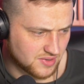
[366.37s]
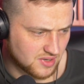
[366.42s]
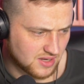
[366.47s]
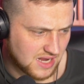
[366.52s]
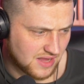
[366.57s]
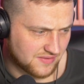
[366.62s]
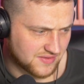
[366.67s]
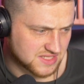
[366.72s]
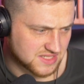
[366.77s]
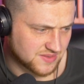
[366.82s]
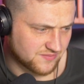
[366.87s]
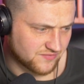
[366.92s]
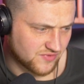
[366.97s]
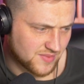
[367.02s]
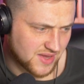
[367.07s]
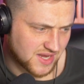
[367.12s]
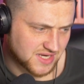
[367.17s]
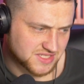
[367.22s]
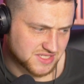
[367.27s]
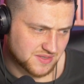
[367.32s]
block out this
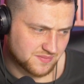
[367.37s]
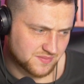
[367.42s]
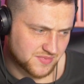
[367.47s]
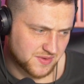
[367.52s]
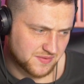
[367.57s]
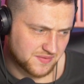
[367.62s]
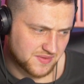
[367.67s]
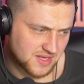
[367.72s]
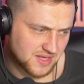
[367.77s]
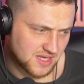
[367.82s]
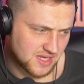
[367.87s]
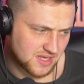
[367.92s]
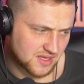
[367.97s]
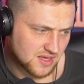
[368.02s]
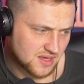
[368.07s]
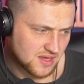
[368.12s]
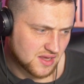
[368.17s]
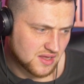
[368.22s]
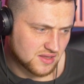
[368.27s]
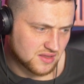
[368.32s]
information, but
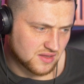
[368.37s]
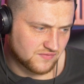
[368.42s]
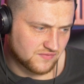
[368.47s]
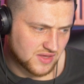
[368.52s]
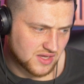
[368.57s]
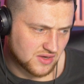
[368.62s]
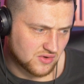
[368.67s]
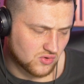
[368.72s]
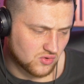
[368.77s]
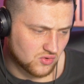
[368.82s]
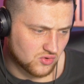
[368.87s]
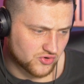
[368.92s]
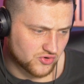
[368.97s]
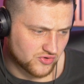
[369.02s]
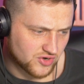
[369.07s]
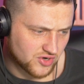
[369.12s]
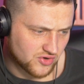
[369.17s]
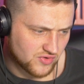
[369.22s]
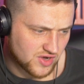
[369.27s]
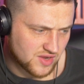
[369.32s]
the vehicle
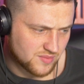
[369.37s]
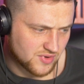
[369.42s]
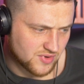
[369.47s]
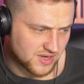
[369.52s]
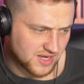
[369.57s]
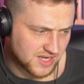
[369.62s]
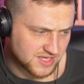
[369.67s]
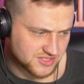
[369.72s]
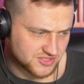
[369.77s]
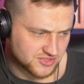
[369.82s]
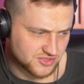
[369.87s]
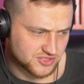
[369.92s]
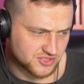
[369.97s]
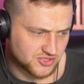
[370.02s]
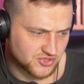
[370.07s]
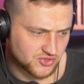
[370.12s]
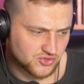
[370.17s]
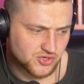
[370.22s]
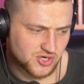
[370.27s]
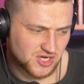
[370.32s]
order agreement is
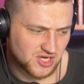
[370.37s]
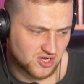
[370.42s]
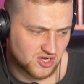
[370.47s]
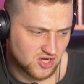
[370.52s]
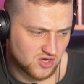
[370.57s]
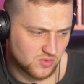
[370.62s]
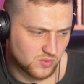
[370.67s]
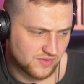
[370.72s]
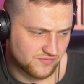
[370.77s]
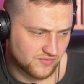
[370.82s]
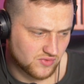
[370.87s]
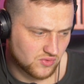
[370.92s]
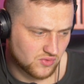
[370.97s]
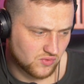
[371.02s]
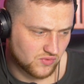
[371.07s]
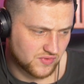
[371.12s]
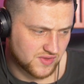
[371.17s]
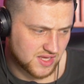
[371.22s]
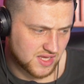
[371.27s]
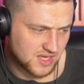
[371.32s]
just your car with
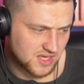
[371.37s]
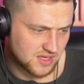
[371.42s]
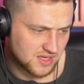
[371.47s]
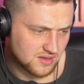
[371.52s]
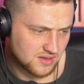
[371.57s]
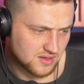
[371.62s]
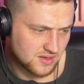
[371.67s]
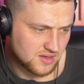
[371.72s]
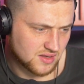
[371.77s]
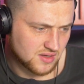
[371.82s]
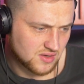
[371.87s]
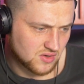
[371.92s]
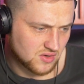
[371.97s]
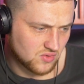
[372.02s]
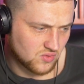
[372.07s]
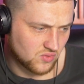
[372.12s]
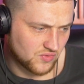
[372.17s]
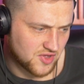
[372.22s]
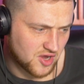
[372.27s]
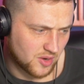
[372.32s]
all the
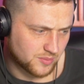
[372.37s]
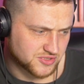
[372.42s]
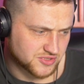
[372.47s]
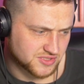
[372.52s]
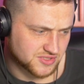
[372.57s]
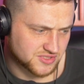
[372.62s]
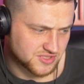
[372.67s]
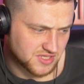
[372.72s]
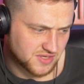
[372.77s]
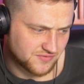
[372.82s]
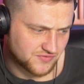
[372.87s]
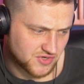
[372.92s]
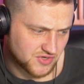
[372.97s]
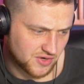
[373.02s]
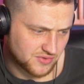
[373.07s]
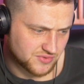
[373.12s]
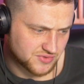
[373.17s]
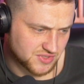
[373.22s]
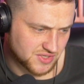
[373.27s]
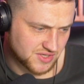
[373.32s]
options that you've
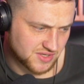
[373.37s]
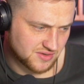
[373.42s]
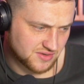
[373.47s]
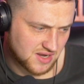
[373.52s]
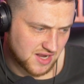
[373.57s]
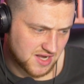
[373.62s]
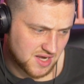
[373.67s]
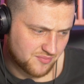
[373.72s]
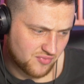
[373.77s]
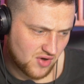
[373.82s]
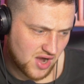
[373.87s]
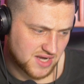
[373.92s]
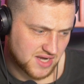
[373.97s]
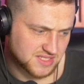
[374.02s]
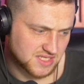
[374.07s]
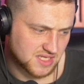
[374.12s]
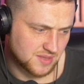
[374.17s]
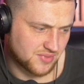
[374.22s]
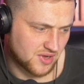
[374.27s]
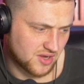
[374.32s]
chosen and the
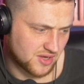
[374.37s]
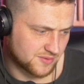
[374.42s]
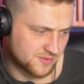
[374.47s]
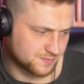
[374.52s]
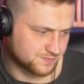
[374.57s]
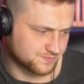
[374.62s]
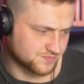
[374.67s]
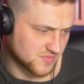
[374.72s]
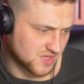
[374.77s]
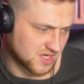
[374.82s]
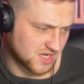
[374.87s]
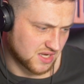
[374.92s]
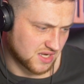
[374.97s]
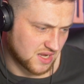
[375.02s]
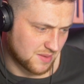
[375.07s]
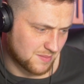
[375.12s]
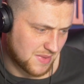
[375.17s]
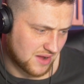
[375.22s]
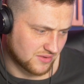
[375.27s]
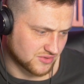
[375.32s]
price at the bottom and
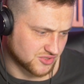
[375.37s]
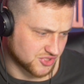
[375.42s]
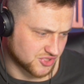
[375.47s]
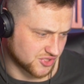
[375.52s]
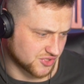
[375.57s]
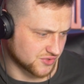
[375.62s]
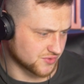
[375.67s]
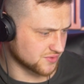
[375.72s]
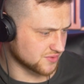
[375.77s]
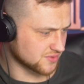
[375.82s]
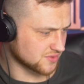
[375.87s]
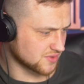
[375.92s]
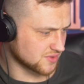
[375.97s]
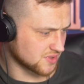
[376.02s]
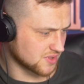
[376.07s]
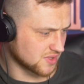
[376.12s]
the amount due.